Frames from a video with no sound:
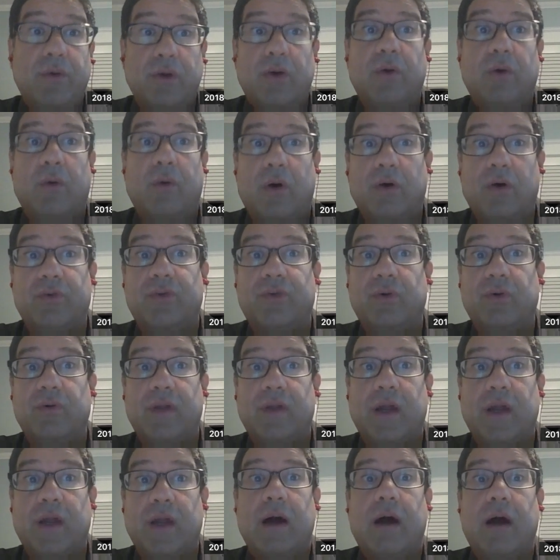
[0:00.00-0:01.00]
also
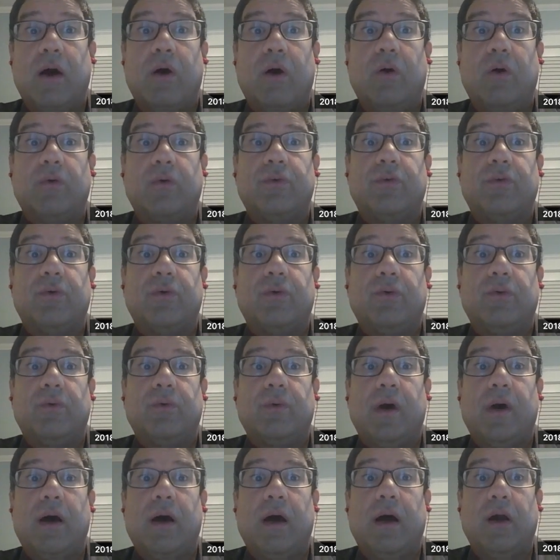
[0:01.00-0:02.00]
there are
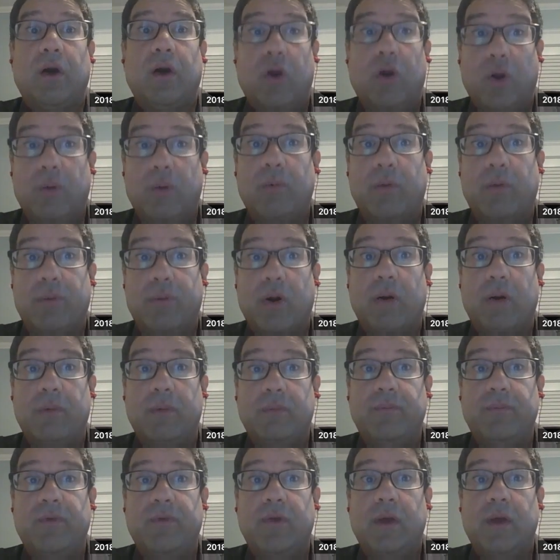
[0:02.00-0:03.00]
also global
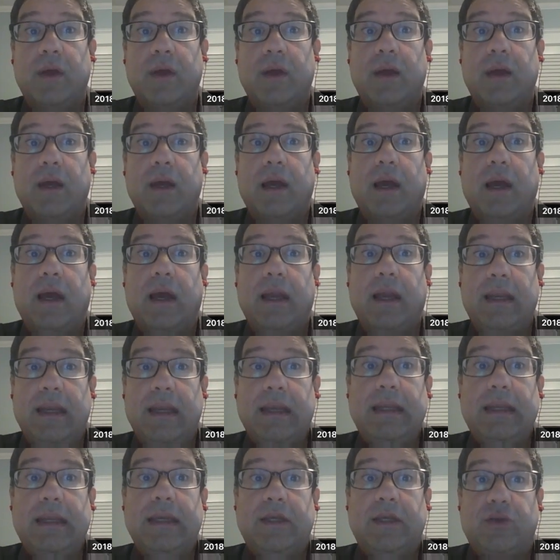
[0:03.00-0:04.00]
problems, and they
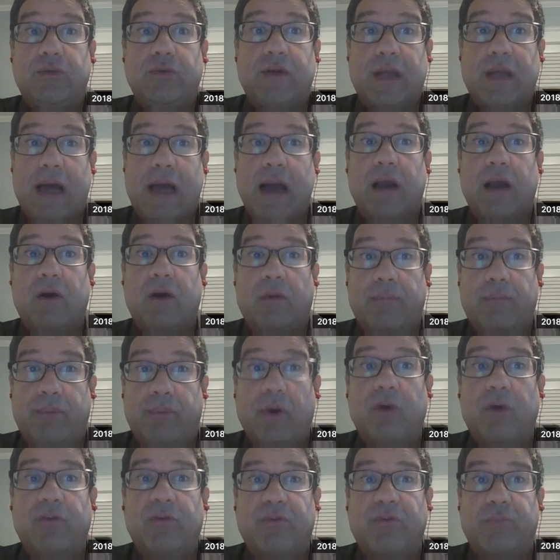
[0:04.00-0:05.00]
need to tackle
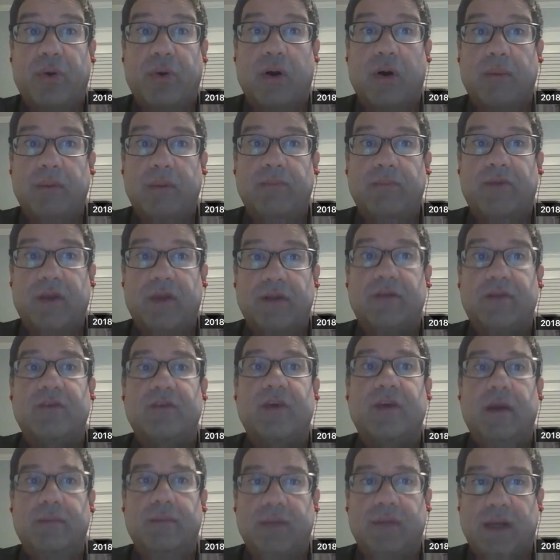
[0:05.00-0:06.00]
both problems at the
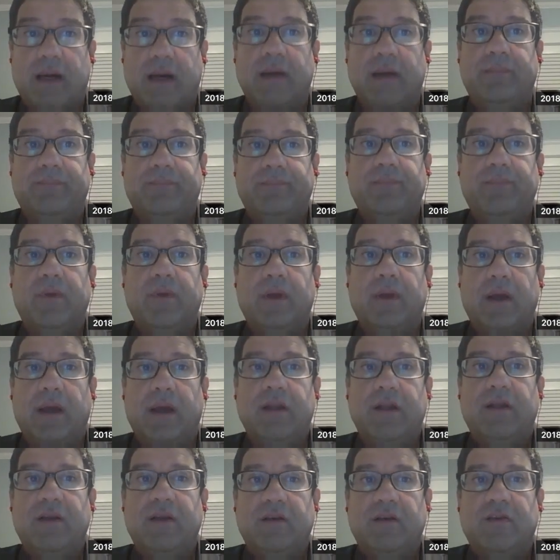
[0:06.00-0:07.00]
same time.
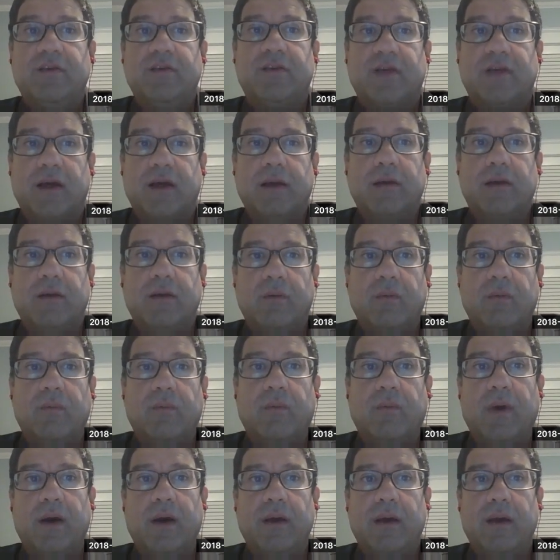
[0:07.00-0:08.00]
And this is
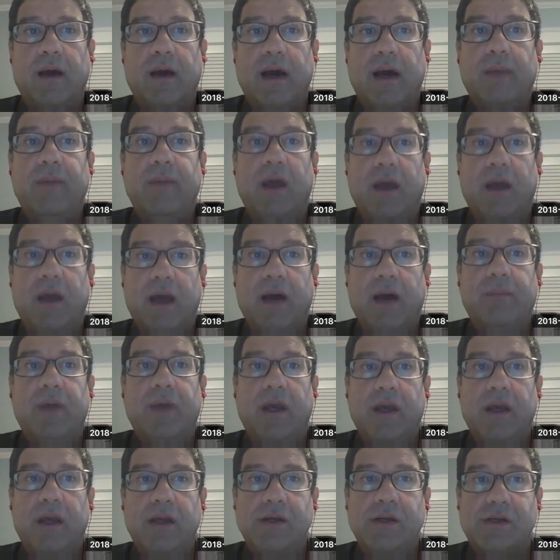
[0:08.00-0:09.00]
why I'm
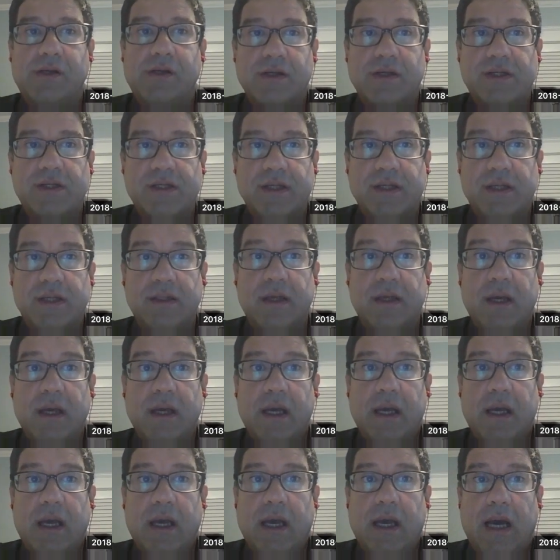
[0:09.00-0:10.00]
interested.
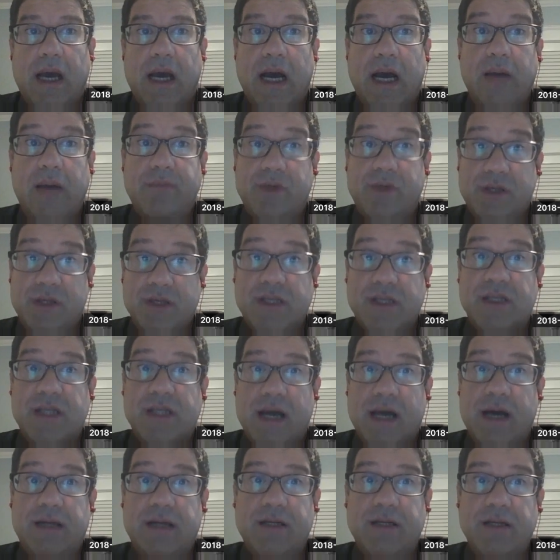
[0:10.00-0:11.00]
I'm just
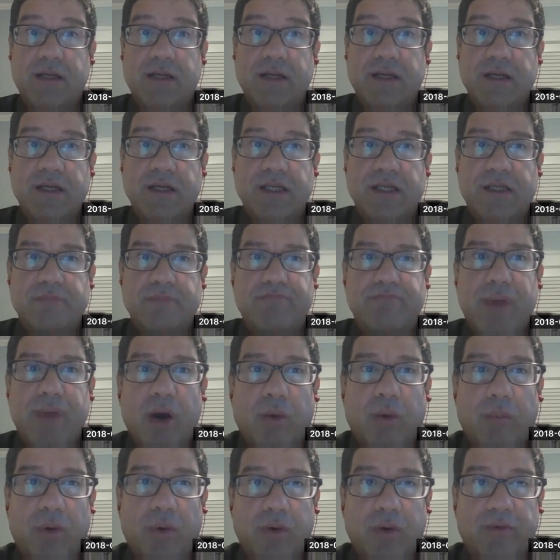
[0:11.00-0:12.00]
starting this
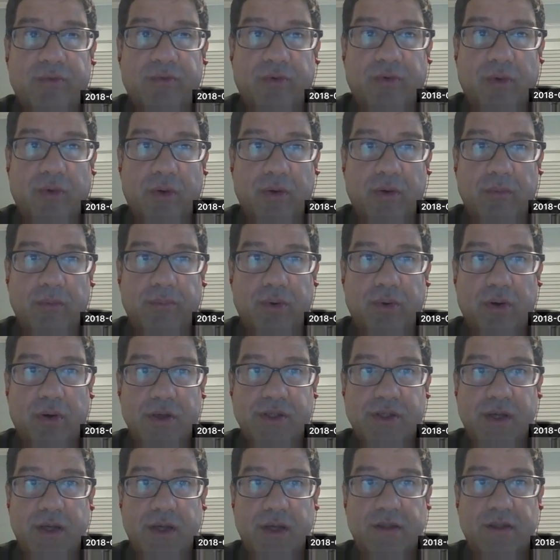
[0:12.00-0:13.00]
Belmont Forum
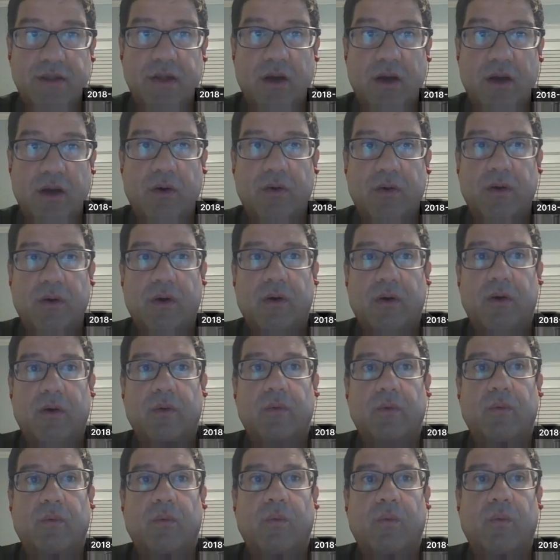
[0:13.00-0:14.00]
project on
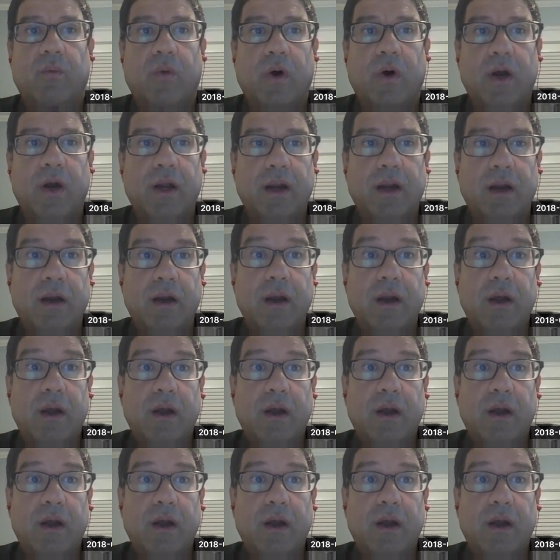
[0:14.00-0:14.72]
water,